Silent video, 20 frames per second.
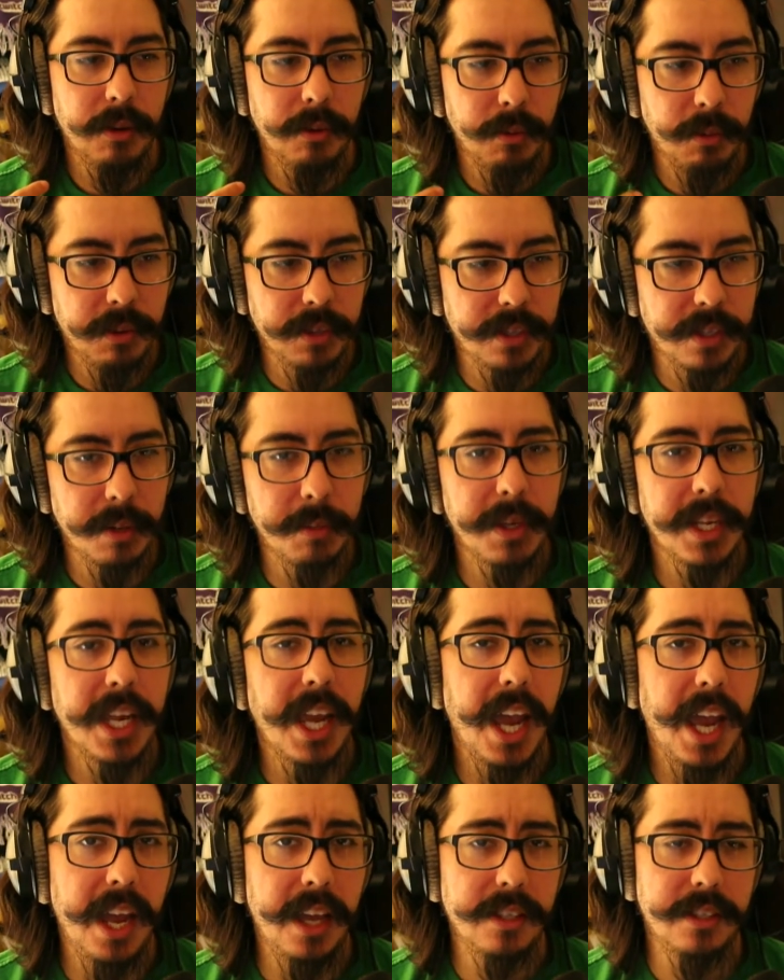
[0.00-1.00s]
when somebody
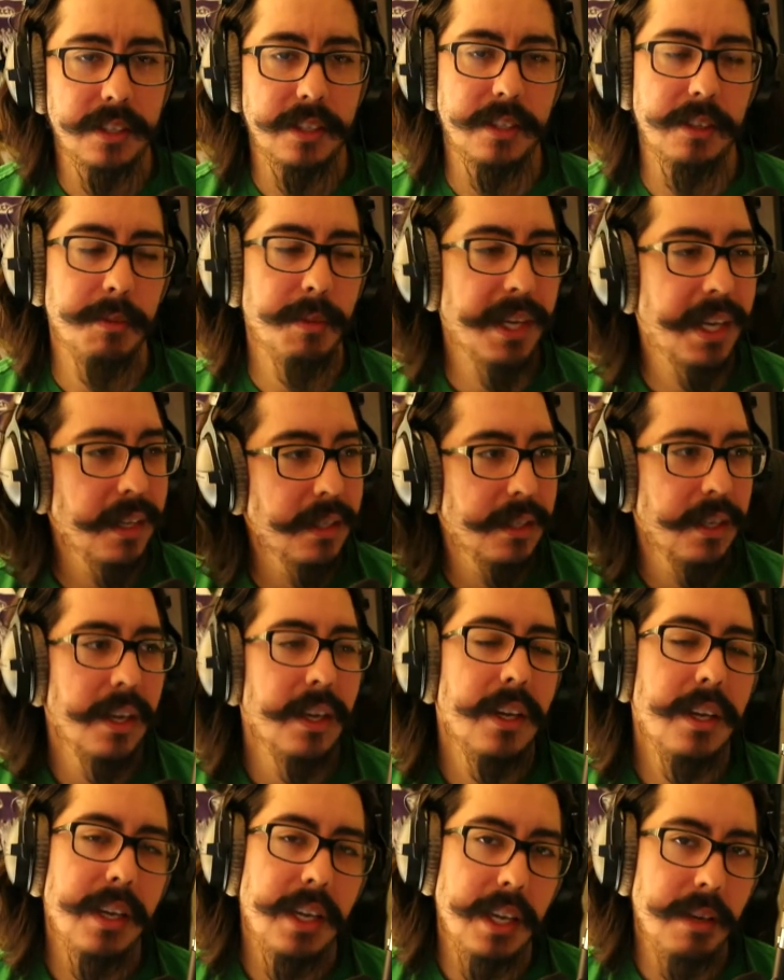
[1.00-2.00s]
asks you, because
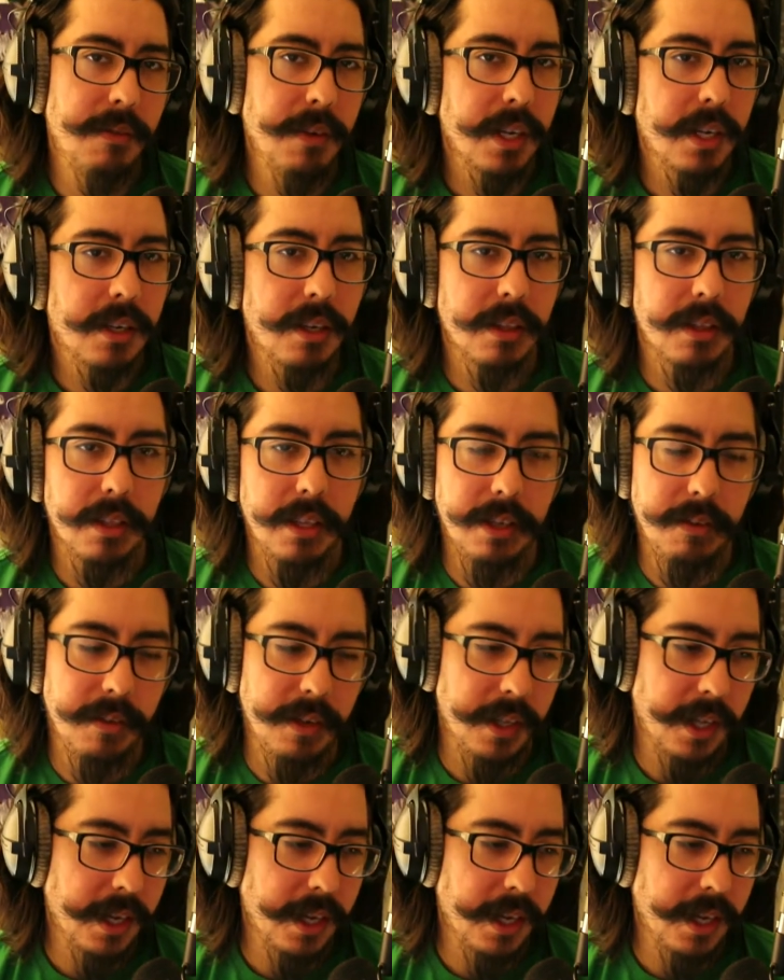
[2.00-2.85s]
even